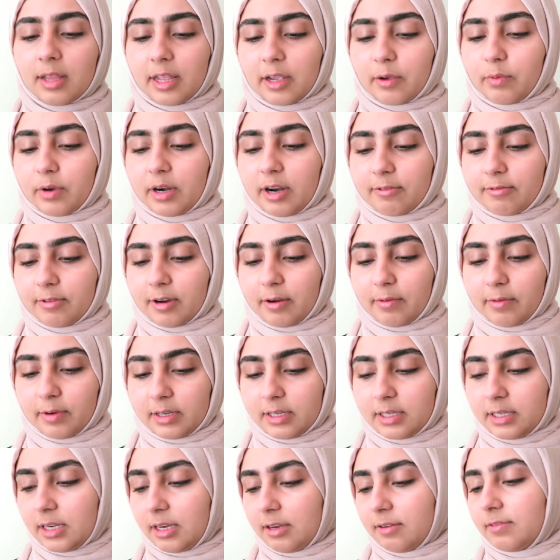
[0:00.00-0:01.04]
like whenever I
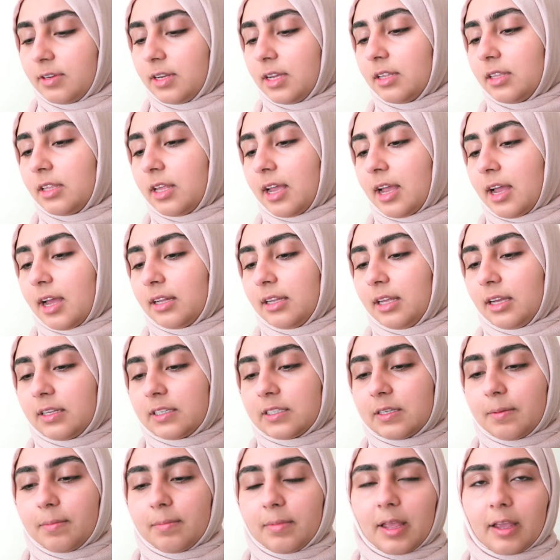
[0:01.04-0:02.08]
received it, they had
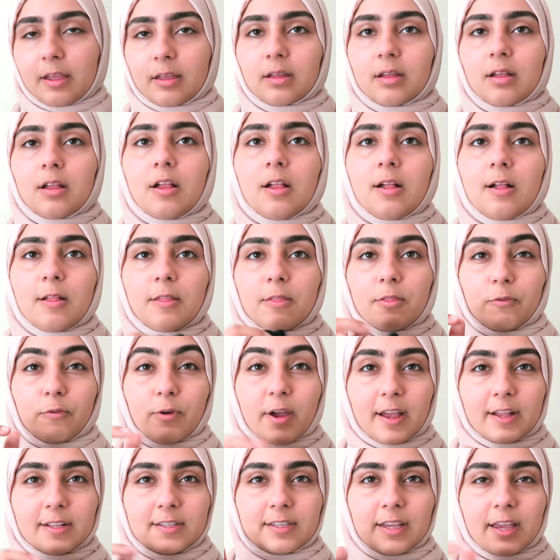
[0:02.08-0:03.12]
like some like
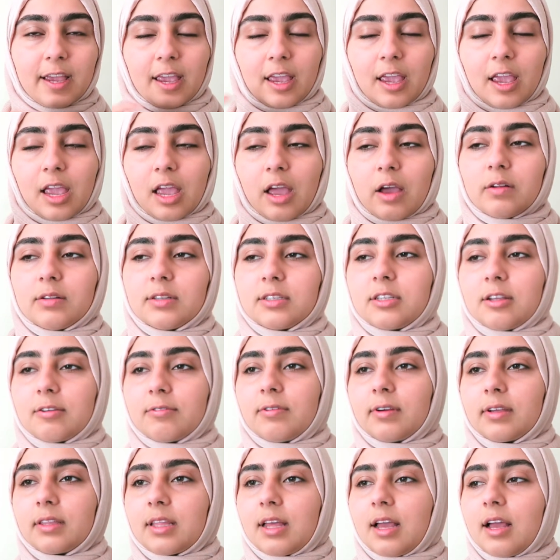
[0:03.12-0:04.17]
threads hanging out and
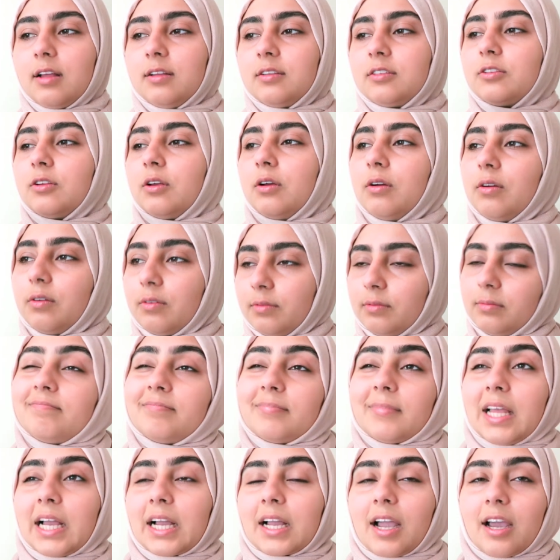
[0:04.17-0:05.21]
stuff like that. So
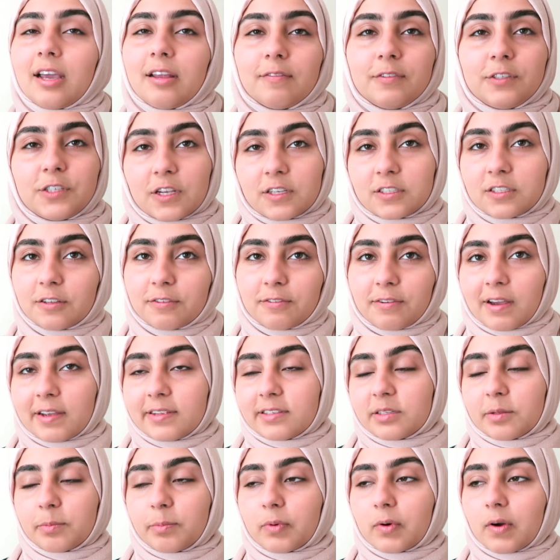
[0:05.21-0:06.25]
that kind of
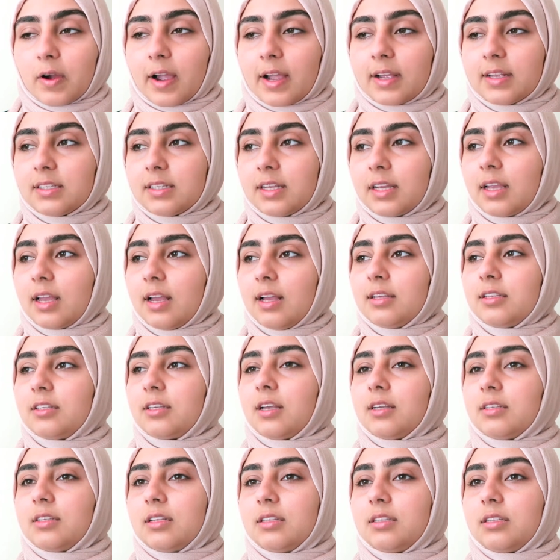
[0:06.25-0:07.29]
justifies the price, I guess,
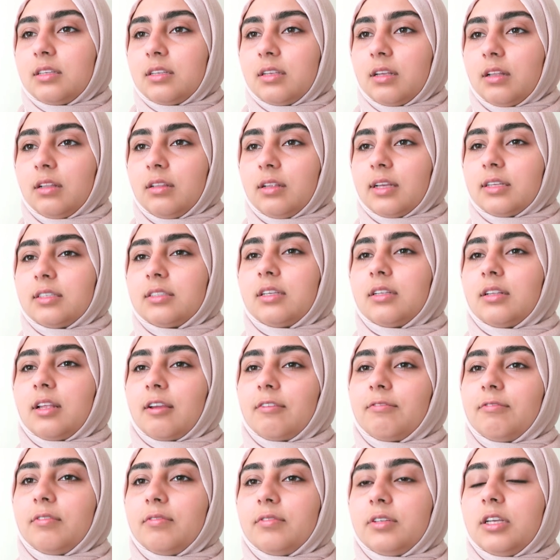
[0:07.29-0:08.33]
because it's less than
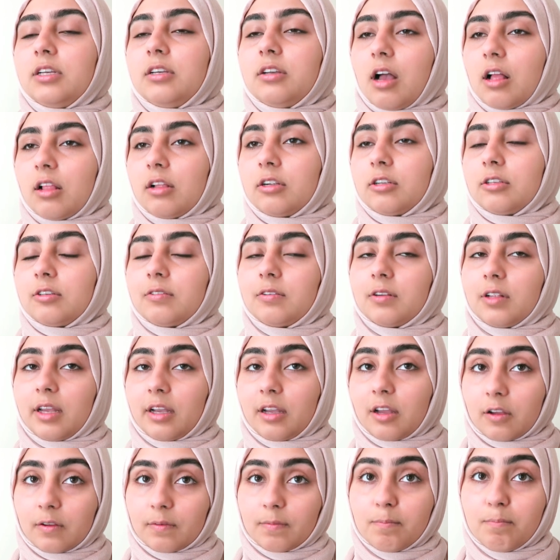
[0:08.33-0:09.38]
like $15 for
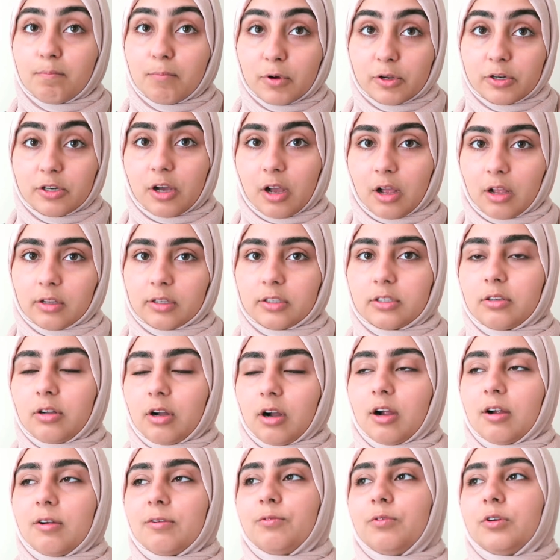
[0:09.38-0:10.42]
like a modal
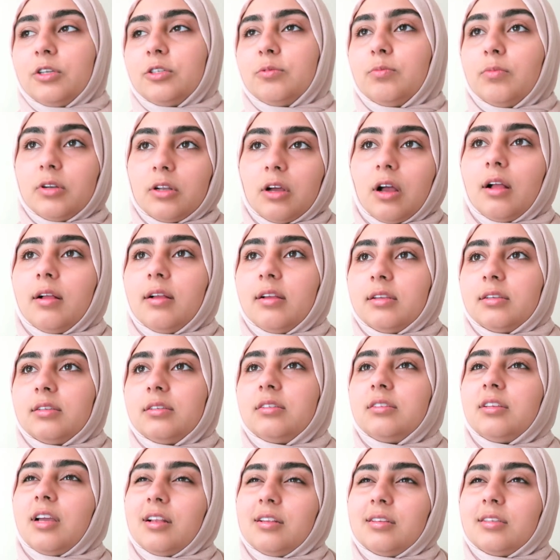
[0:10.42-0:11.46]
scarf, which modal
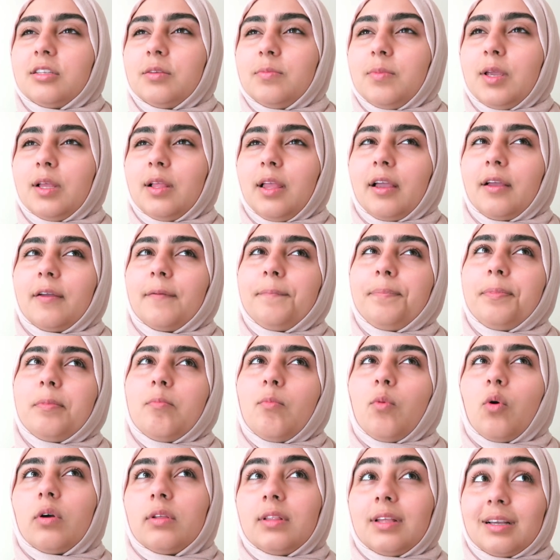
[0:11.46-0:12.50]
is tends to be like
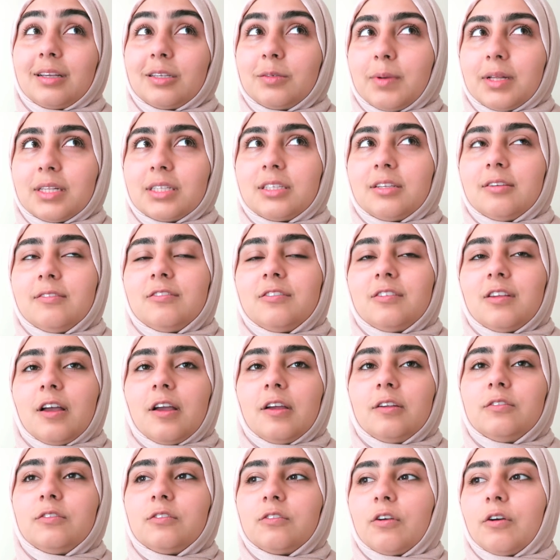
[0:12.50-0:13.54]
more on the expensive
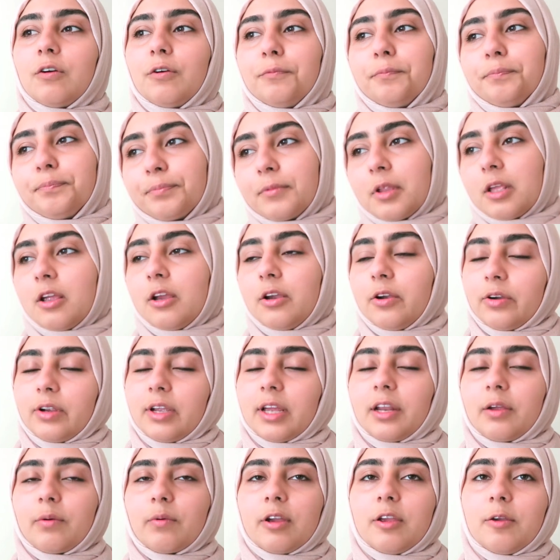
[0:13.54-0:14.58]
side, so you're
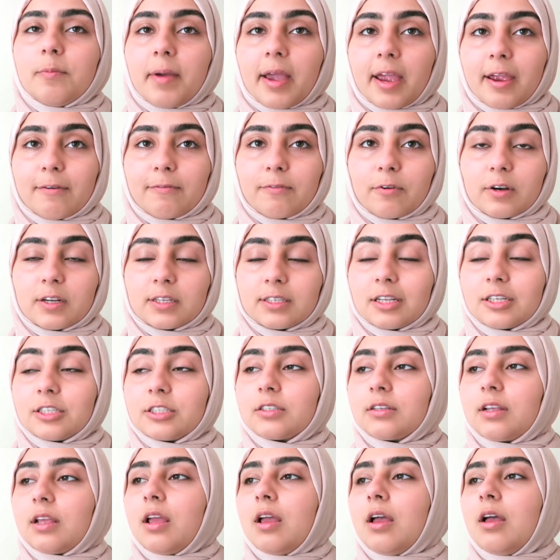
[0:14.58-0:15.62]
getting what you pay for
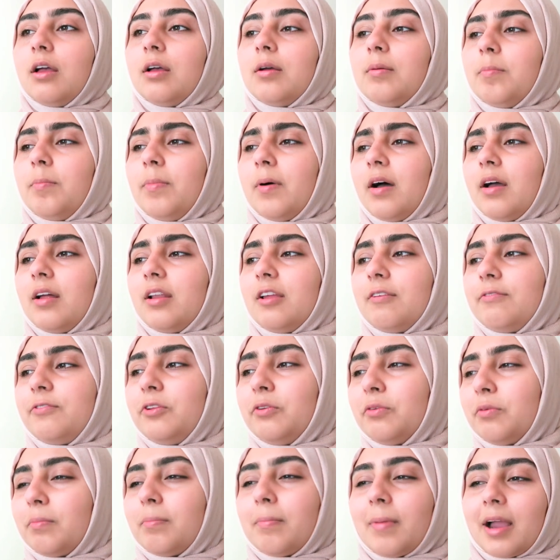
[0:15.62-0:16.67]
essentially. But if
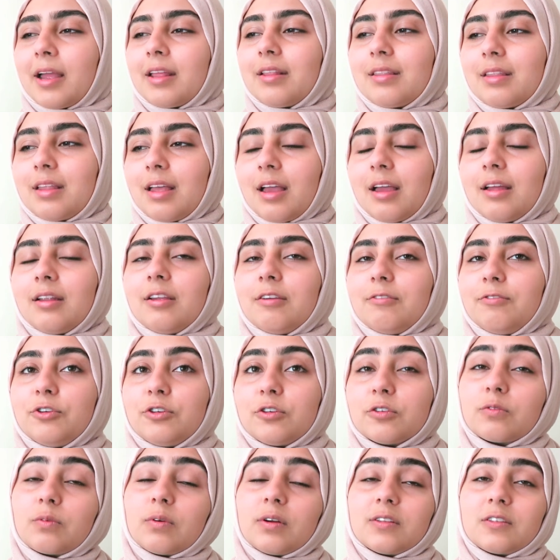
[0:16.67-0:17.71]
you don't mind that, if
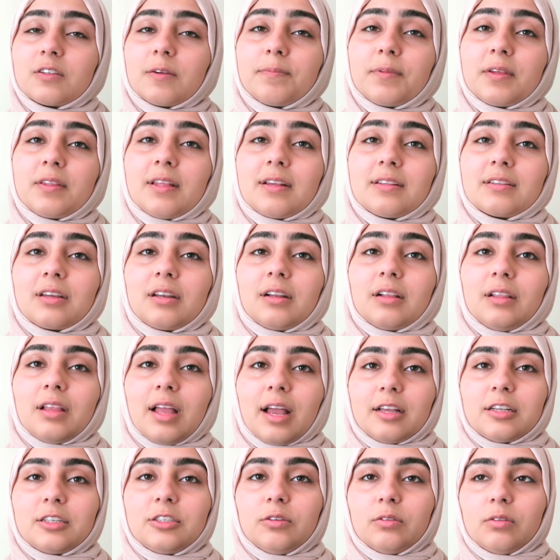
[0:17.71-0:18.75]
you just want something that's gonna
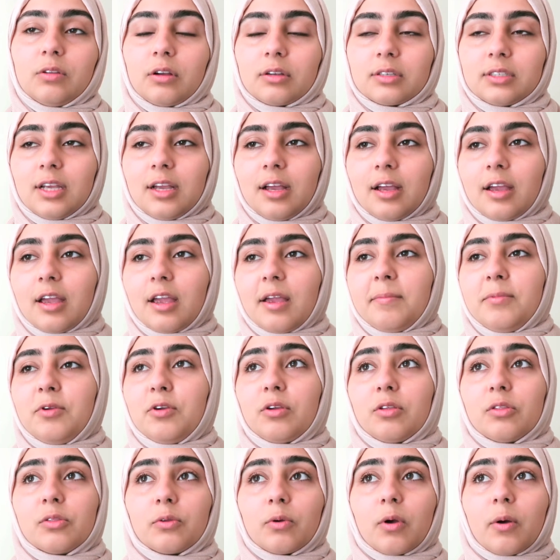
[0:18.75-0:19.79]
last you a long time,
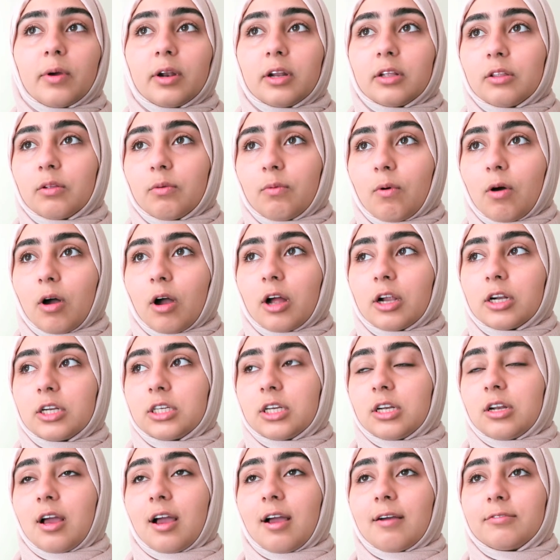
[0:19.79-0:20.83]
you can throw it in the
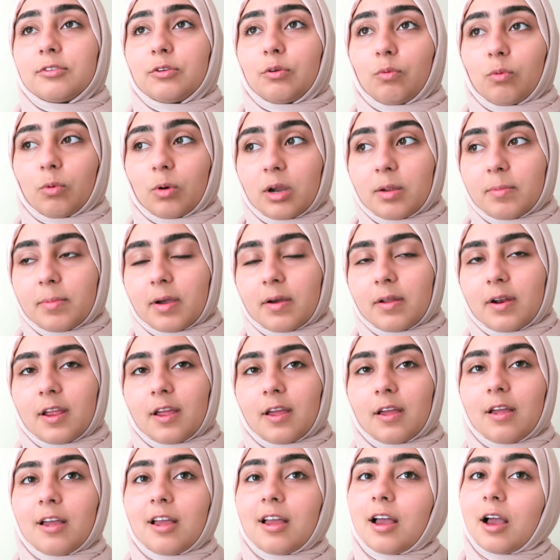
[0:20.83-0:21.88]
wash and not have to worry about
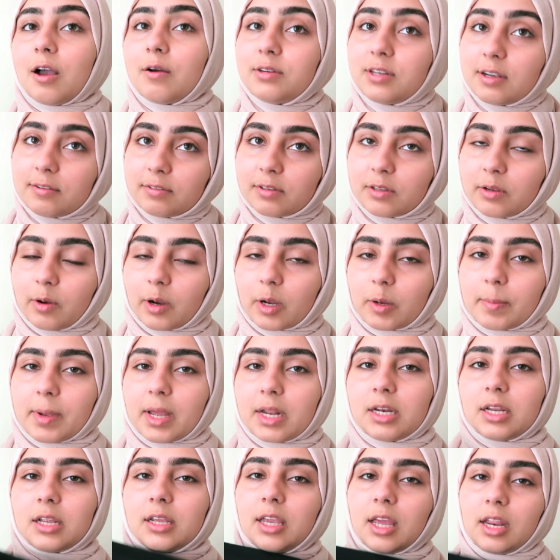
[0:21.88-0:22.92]
it, I would definitely
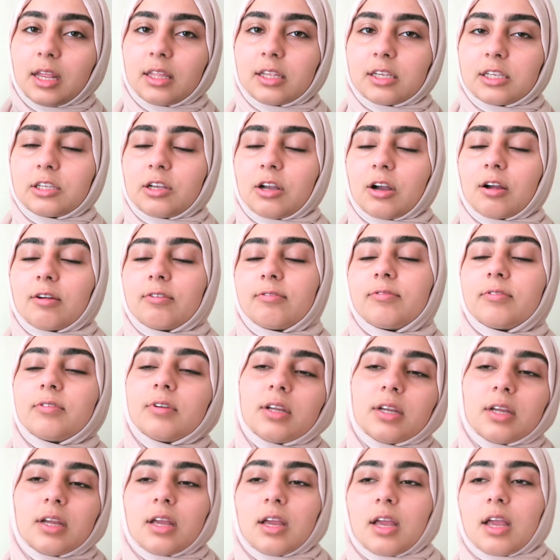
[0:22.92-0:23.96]
recommend getting this scarf.
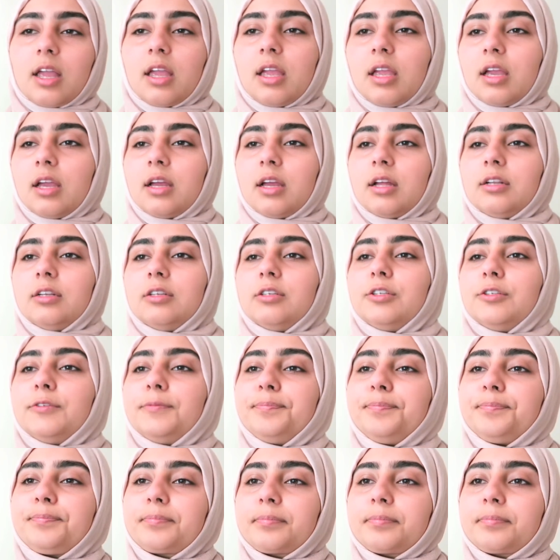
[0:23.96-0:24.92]
And